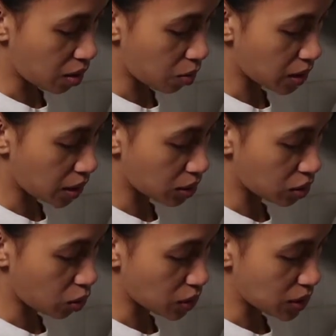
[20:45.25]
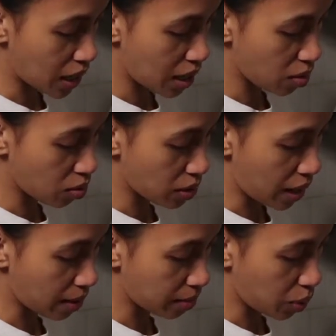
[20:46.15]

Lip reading: I want that to go down on that